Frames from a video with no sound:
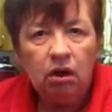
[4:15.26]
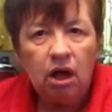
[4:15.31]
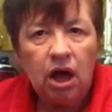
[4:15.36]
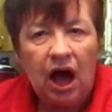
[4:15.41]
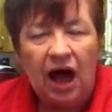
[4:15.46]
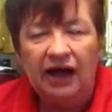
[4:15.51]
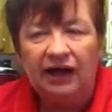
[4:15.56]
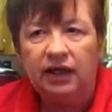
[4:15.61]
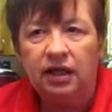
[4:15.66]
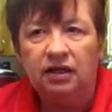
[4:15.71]

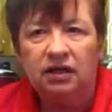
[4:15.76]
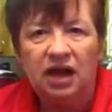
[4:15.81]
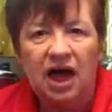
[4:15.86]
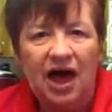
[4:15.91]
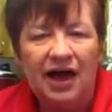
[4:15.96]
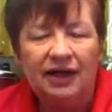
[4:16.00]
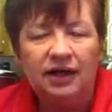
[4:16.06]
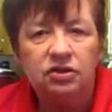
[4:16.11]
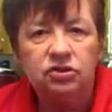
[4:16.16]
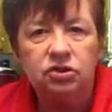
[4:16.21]
I can
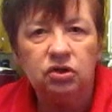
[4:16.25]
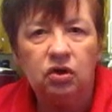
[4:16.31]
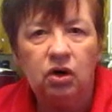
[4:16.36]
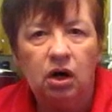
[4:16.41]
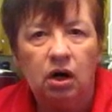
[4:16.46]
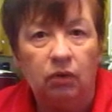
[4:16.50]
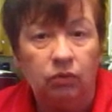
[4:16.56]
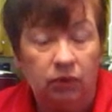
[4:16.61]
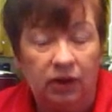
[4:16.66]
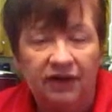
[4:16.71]
lock a
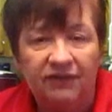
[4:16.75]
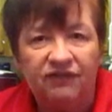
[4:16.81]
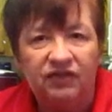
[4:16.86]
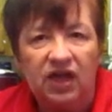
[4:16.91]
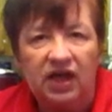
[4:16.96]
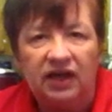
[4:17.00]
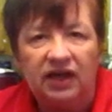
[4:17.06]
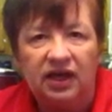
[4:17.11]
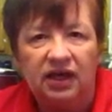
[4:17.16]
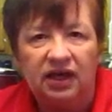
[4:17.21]
door. What if
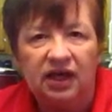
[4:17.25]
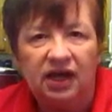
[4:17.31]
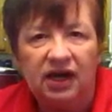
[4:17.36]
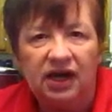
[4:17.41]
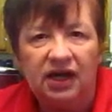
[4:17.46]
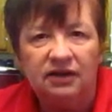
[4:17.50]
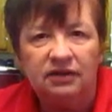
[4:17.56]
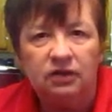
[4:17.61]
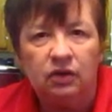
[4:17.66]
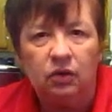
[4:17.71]
they can get
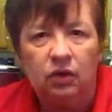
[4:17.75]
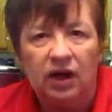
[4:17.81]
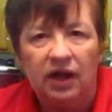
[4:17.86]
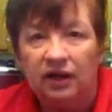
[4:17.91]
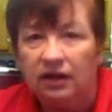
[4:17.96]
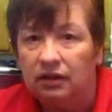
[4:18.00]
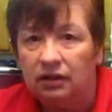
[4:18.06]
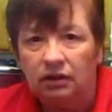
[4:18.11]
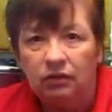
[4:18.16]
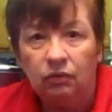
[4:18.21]
into it?
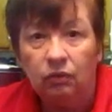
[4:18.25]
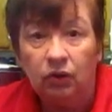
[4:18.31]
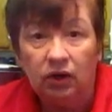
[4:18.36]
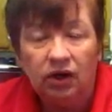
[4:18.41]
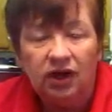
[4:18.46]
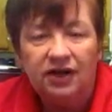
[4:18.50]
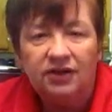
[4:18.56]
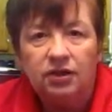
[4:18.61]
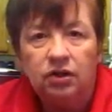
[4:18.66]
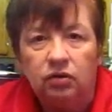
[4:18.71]
What do
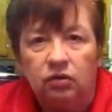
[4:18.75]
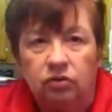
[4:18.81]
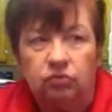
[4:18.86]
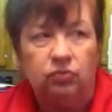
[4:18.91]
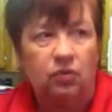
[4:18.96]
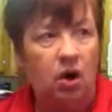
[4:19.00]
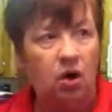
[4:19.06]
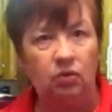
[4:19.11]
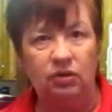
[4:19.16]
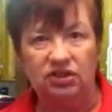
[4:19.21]
I do?
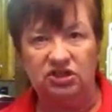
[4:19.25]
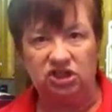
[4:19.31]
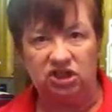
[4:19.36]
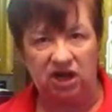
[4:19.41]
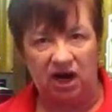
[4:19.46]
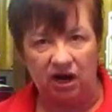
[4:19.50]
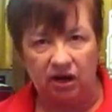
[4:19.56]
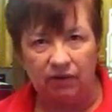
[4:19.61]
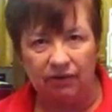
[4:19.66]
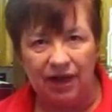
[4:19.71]
Throw a
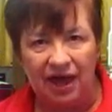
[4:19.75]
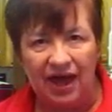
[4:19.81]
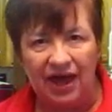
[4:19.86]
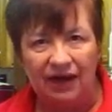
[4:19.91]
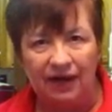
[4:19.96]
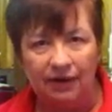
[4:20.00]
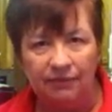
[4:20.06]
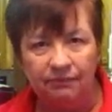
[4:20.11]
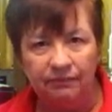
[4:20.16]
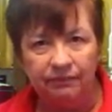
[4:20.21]
chair at
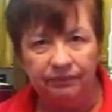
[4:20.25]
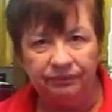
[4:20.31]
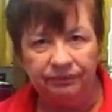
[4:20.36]
them?